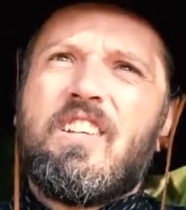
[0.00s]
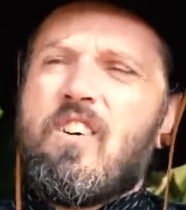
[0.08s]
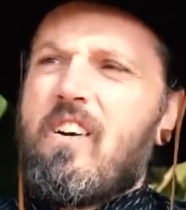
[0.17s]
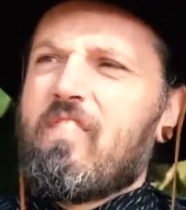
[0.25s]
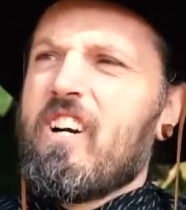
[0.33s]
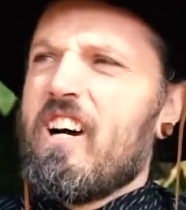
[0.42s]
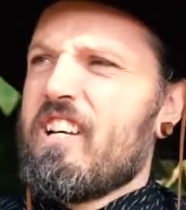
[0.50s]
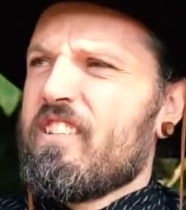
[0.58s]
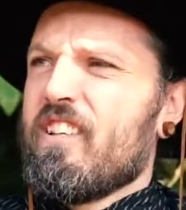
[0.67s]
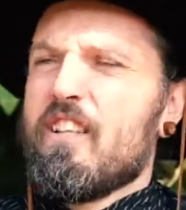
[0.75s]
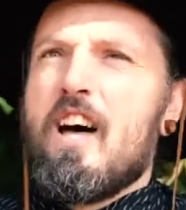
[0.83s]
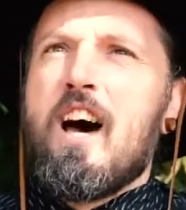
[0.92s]
I've caused
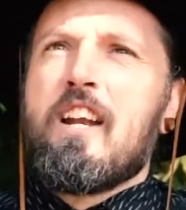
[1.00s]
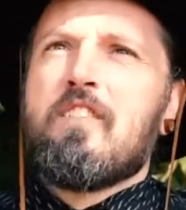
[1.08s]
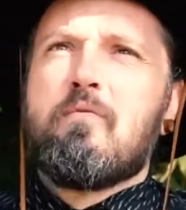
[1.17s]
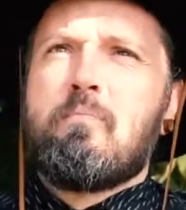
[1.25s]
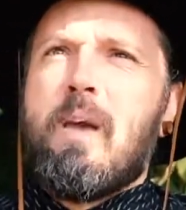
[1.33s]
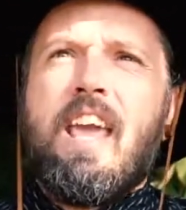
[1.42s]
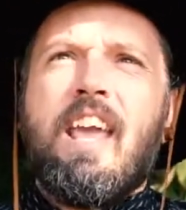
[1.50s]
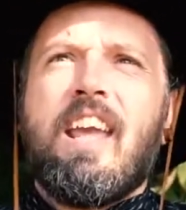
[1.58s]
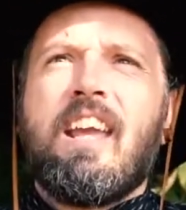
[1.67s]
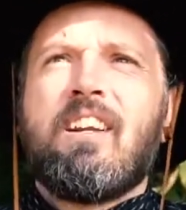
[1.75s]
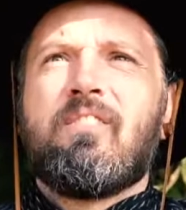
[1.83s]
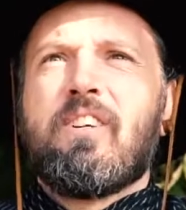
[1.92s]
a lot of pain